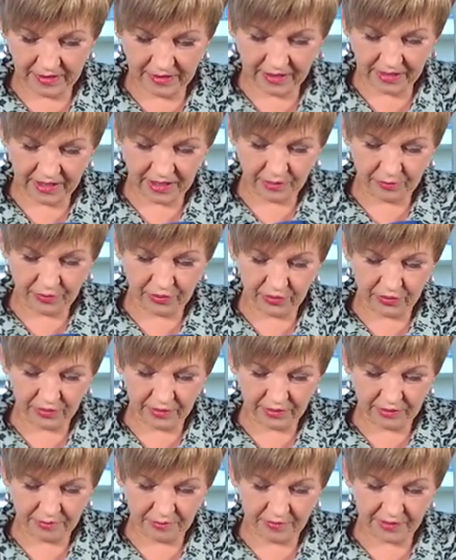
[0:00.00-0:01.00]
Going to put
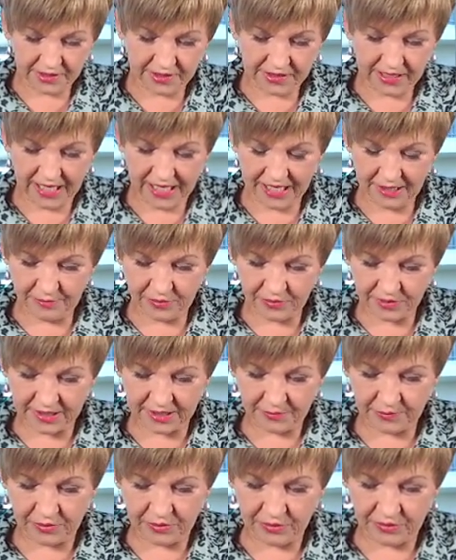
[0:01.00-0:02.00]
my
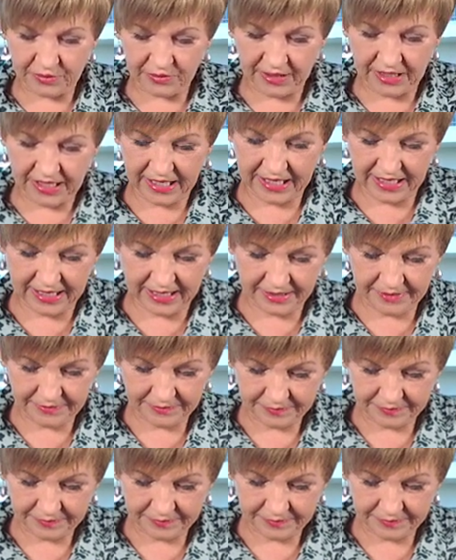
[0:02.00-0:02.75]
tablespoon there.